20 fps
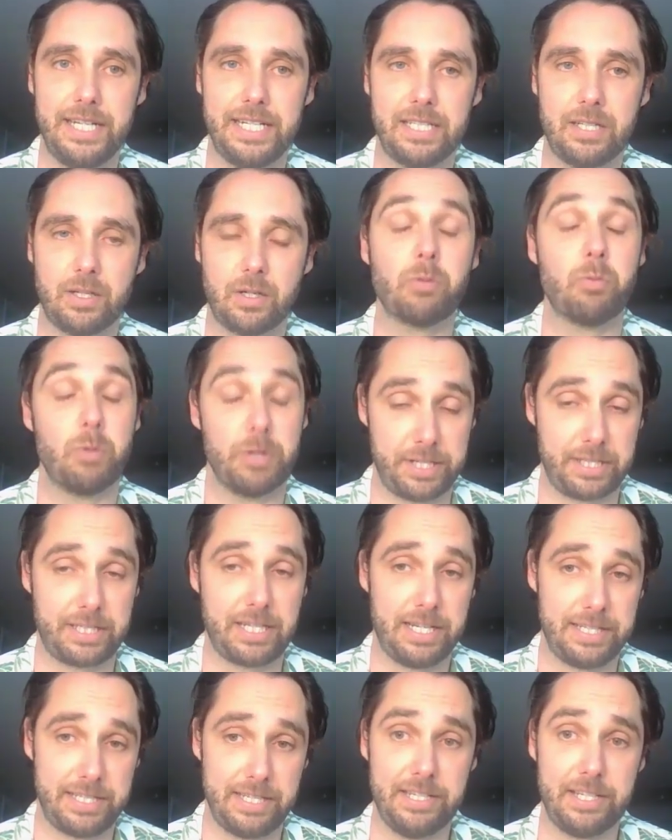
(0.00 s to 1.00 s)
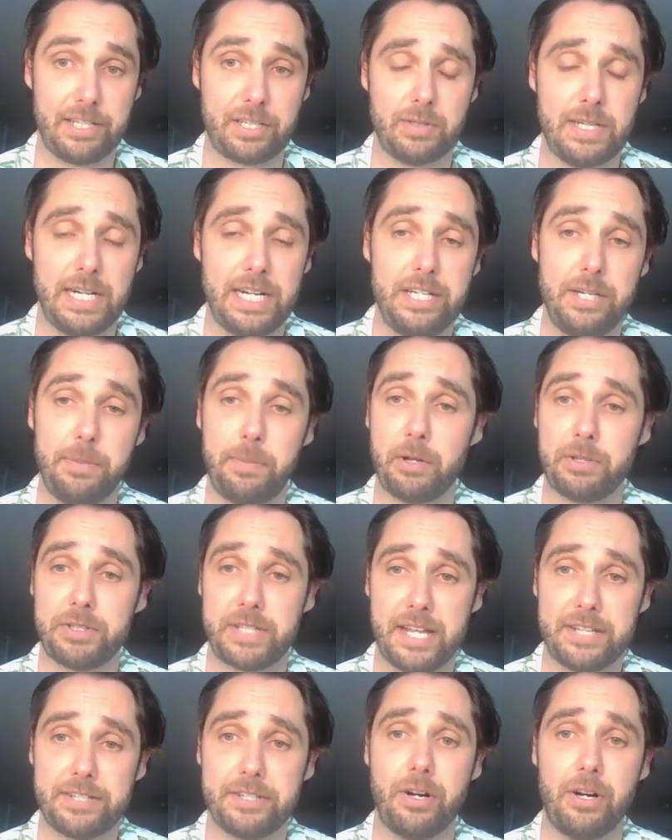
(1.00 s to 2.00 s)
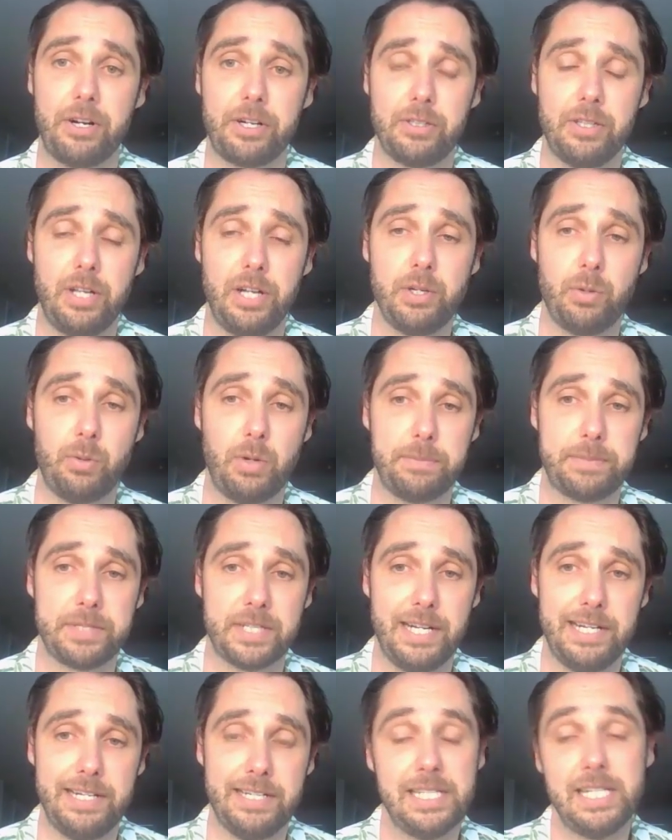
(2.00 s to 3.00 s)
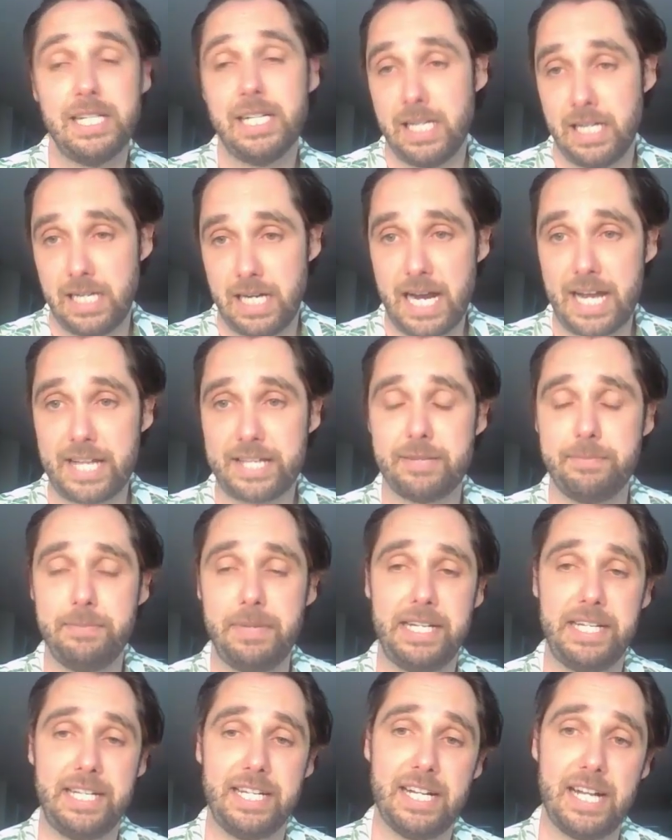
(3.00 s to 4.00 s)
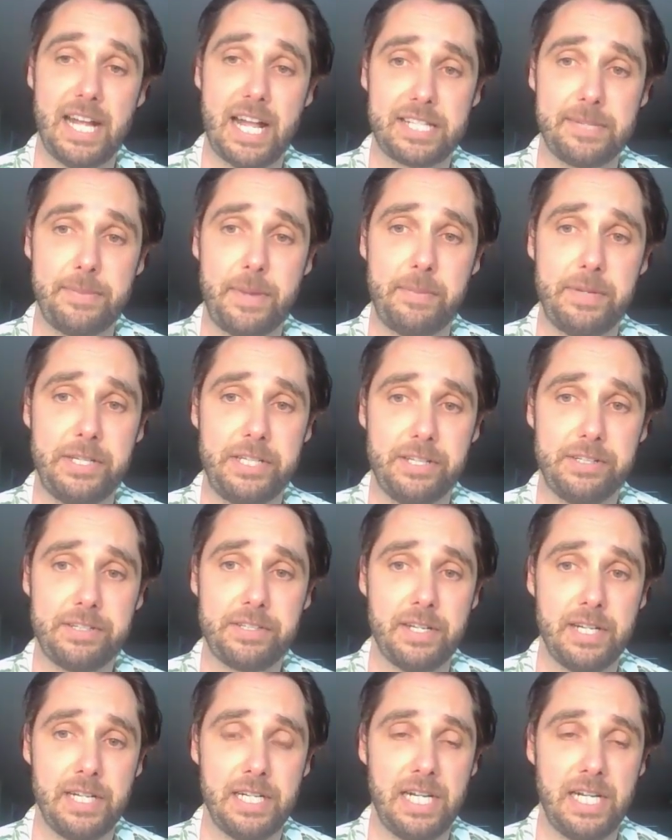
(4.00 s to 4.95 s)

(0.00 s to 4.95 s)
or once the content is created, you post that as an article on your website, add some media, add some images.